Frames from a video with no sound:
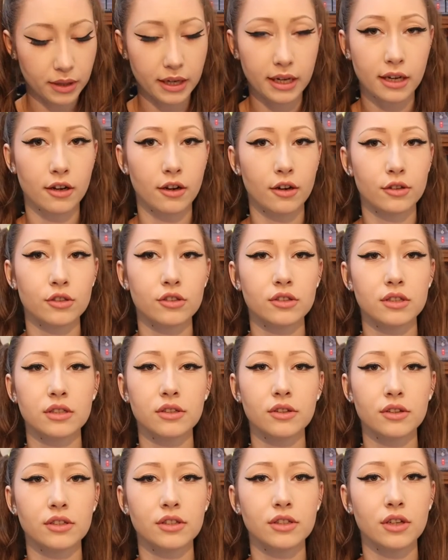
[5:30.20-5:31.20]
But he also
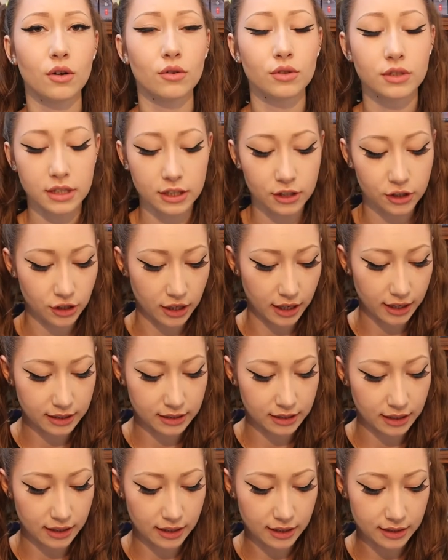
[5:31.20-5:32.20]
just looks so
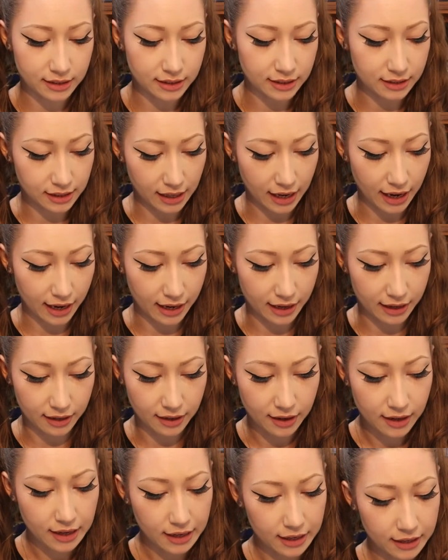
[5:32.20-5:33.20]
dejected and
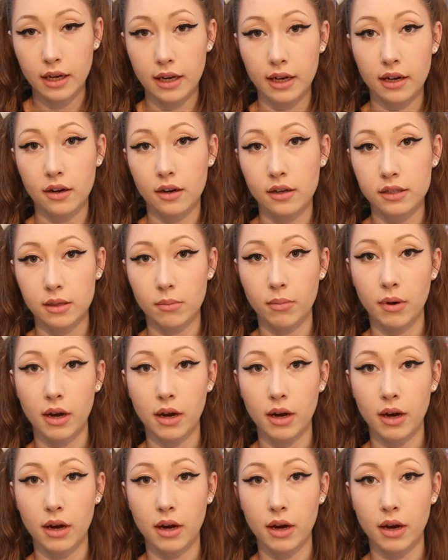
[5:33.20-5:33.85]
sad here is a